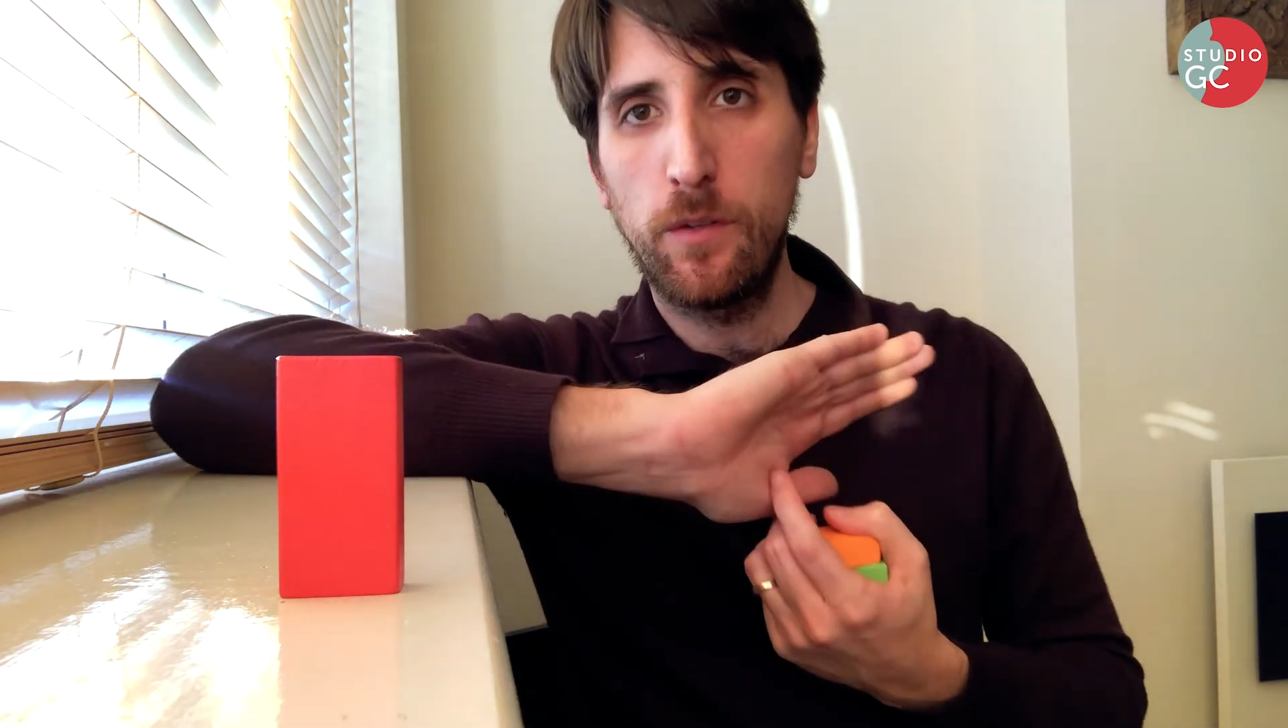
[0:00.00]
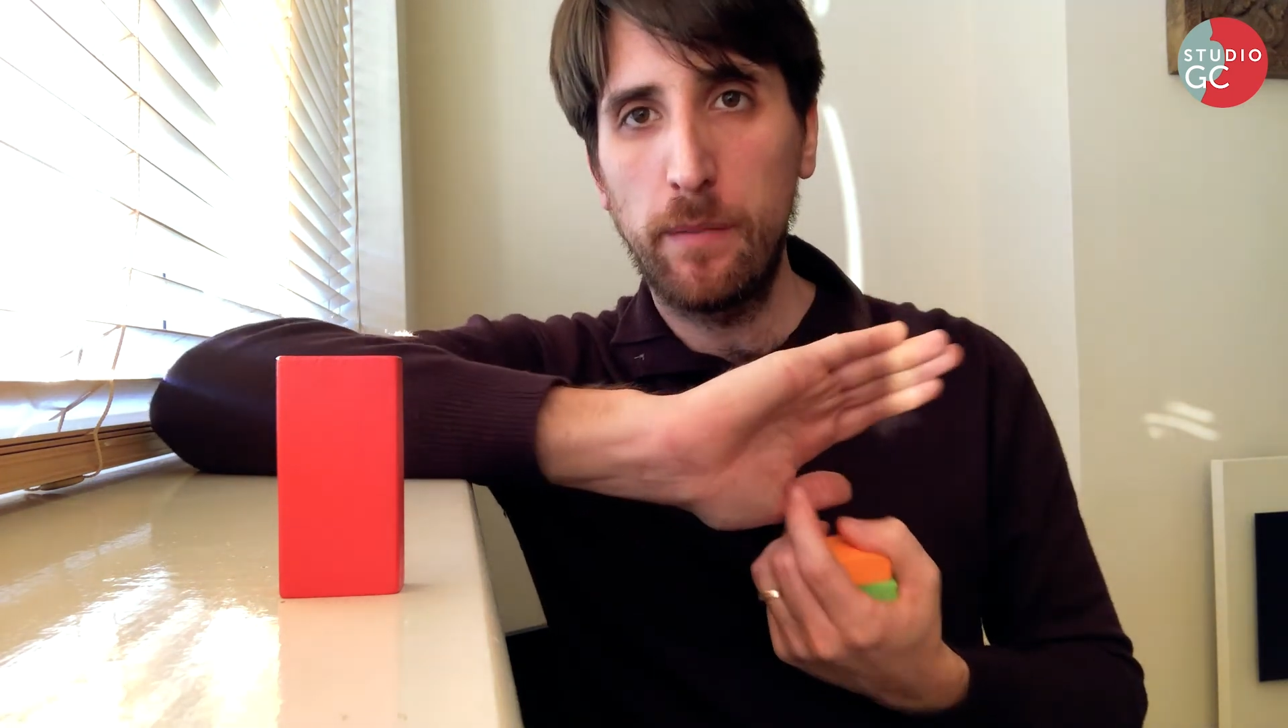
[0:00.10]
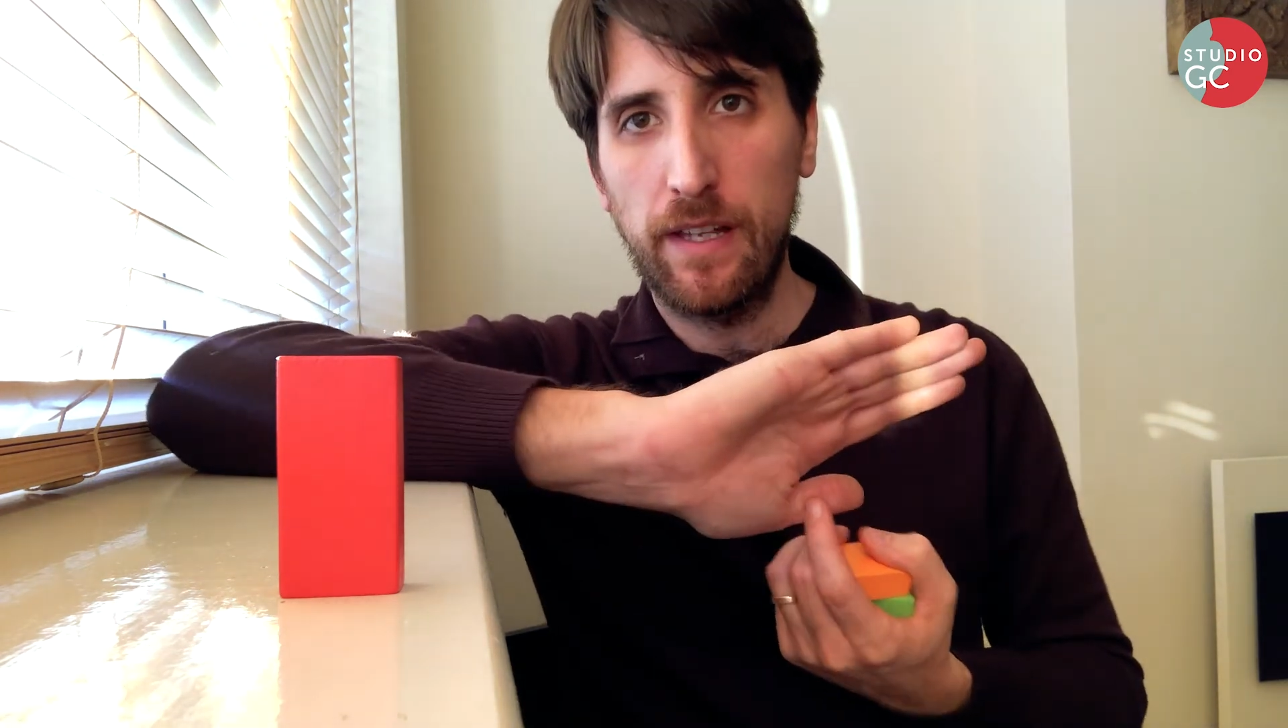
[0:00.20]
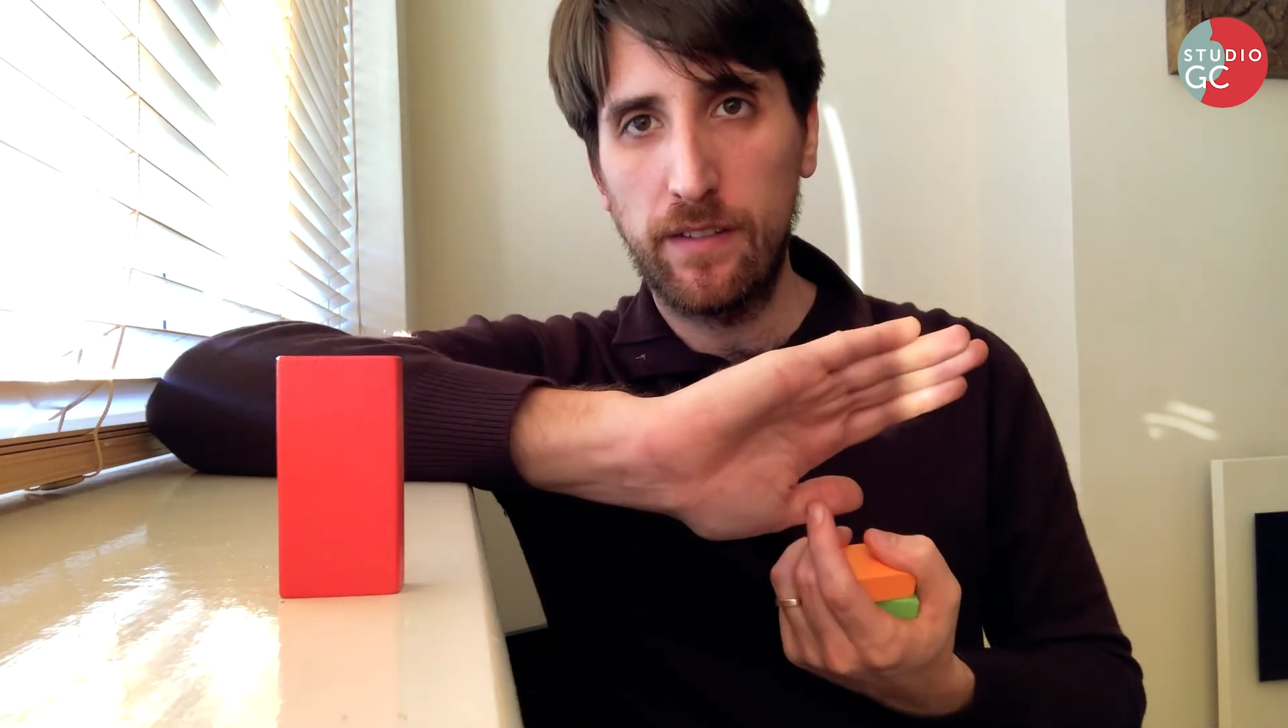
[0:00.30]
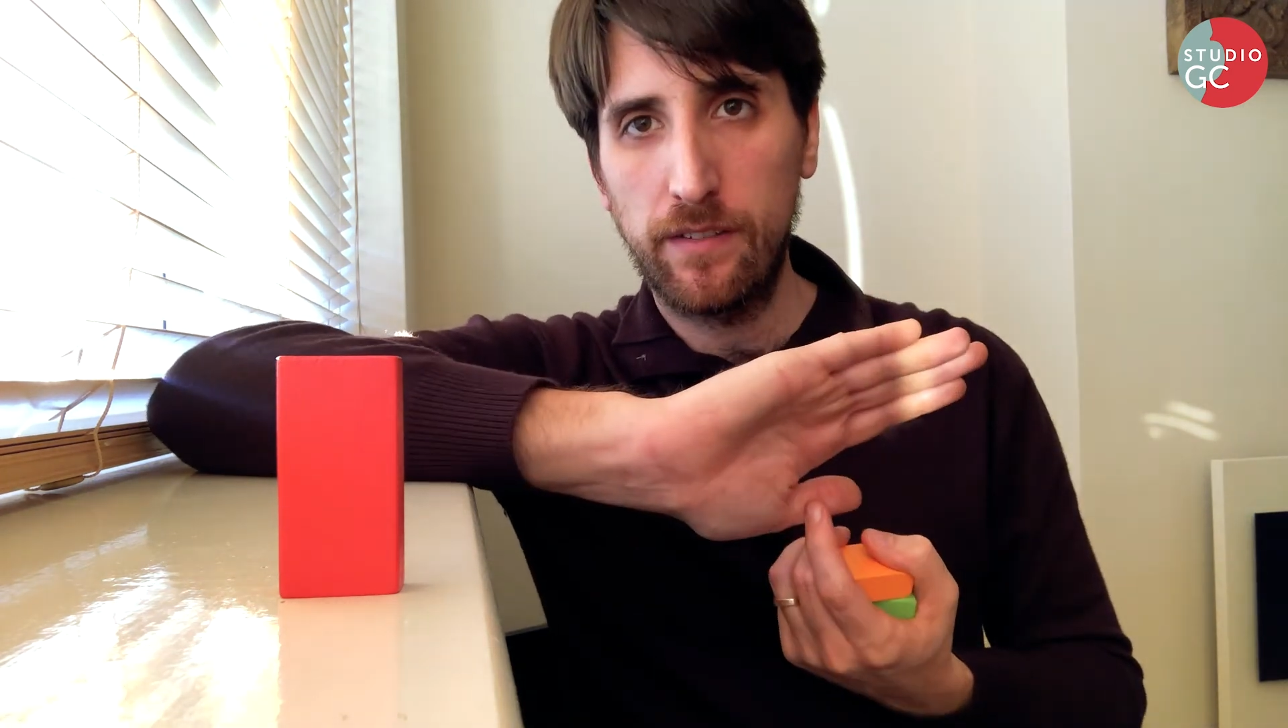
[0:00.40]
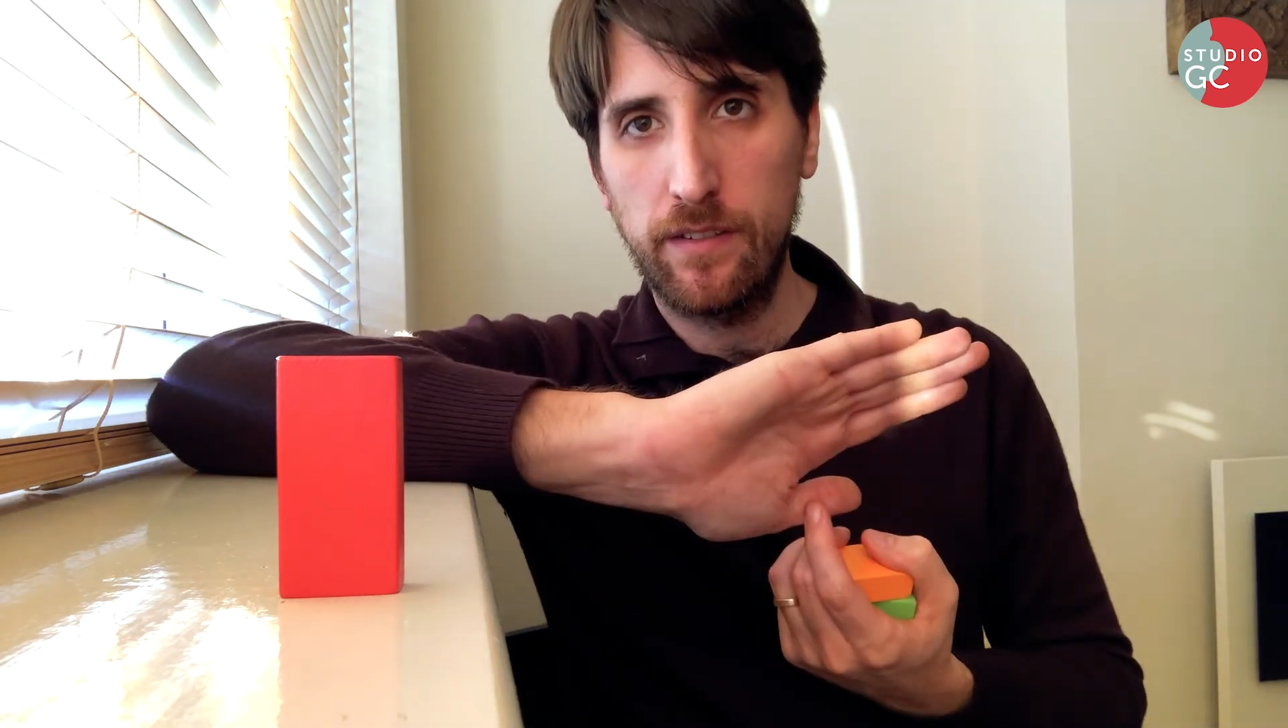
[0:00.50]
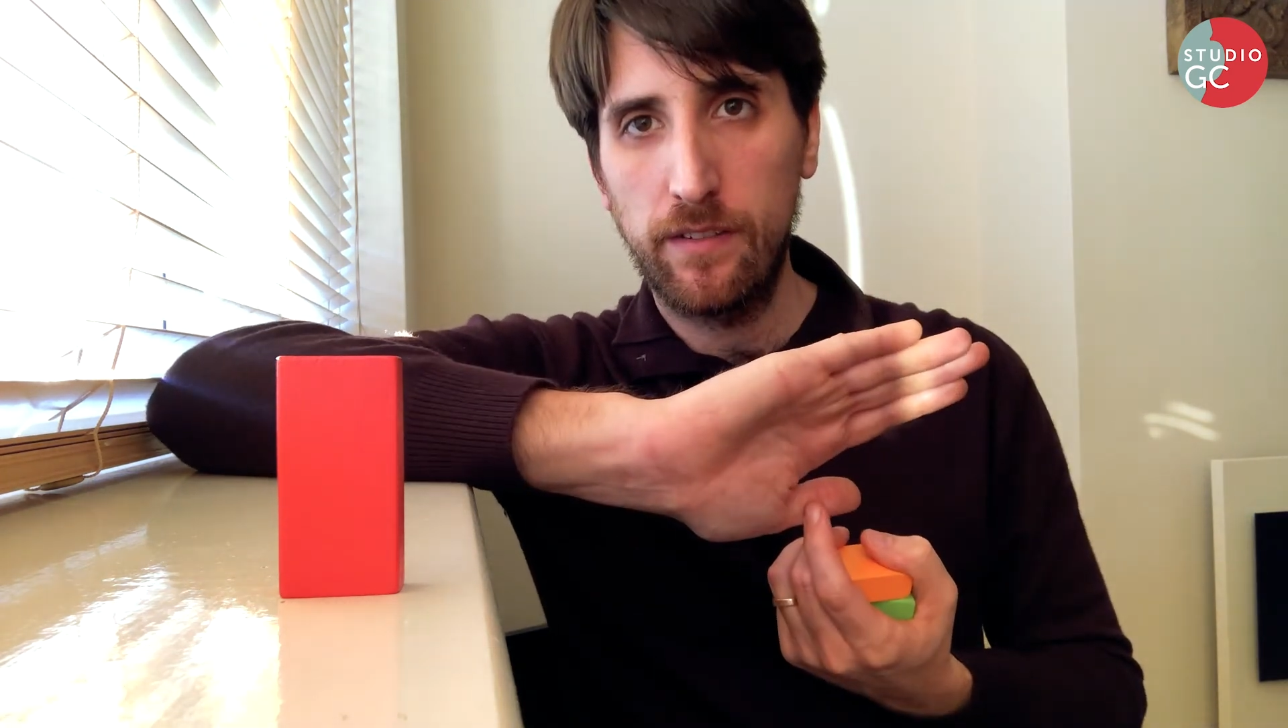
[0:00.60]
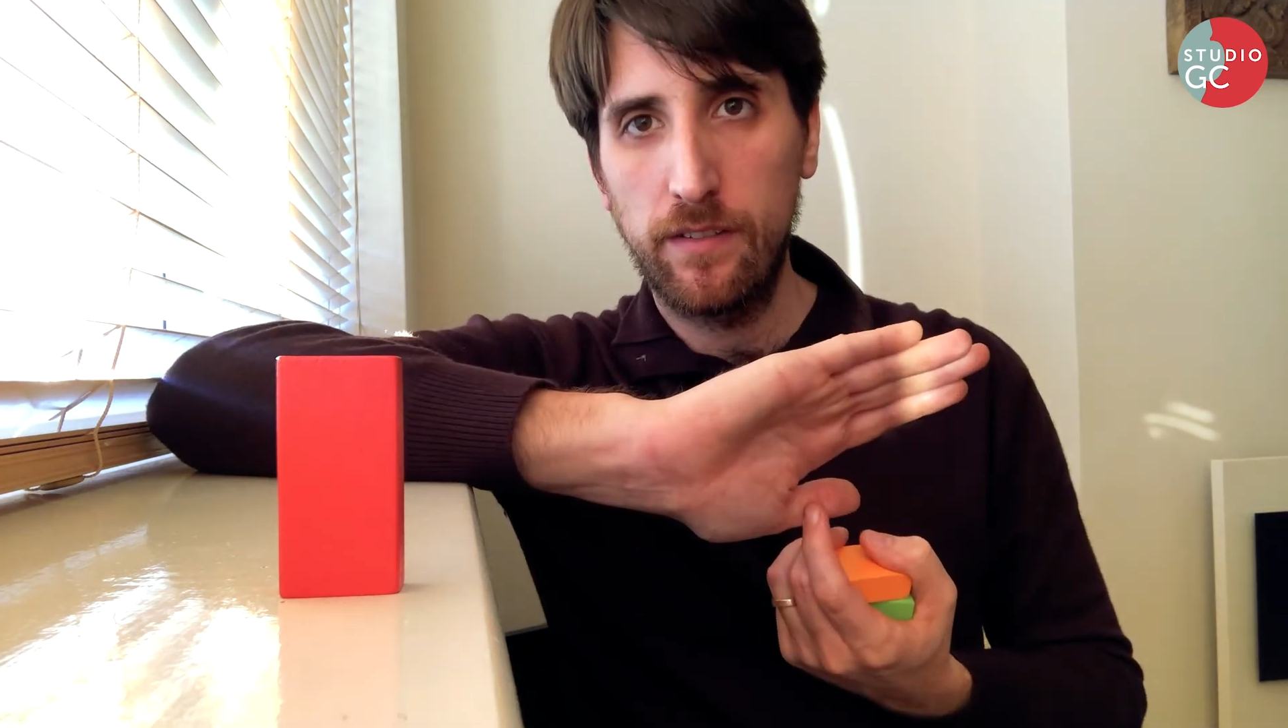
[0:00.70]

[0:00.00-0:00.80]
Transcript: best.